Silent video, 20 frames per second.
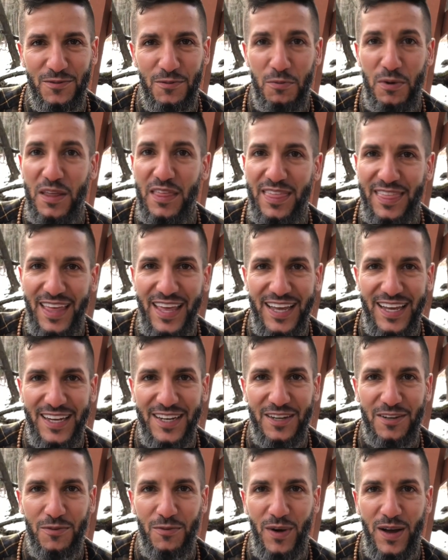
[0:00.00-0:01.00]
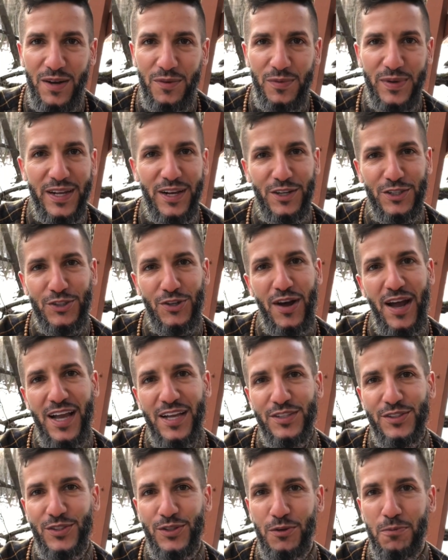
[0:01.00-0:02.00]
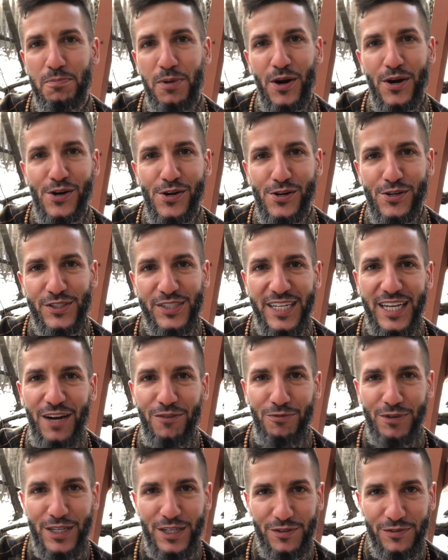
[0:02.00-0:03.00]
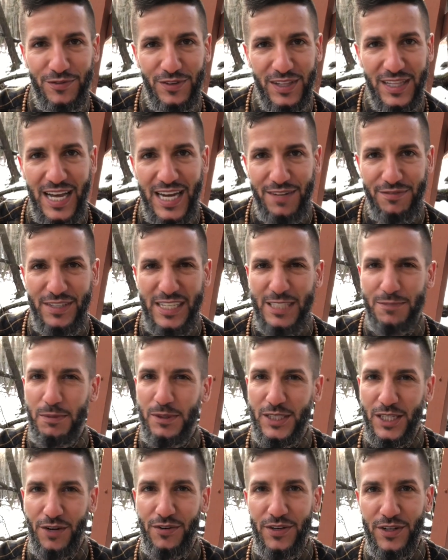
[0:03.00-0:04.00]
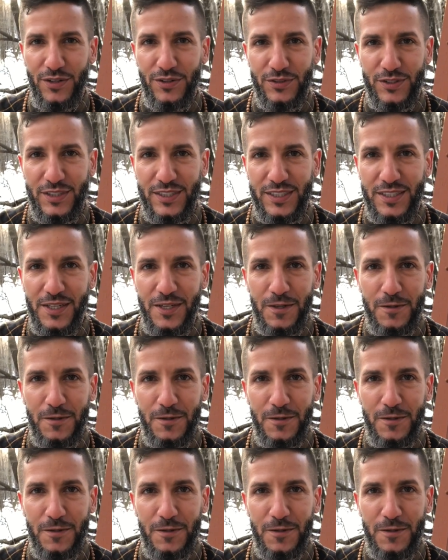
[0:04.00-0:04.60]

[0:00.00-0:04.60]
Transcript: we think when we are trying to purge and get rid of a lot of these materials,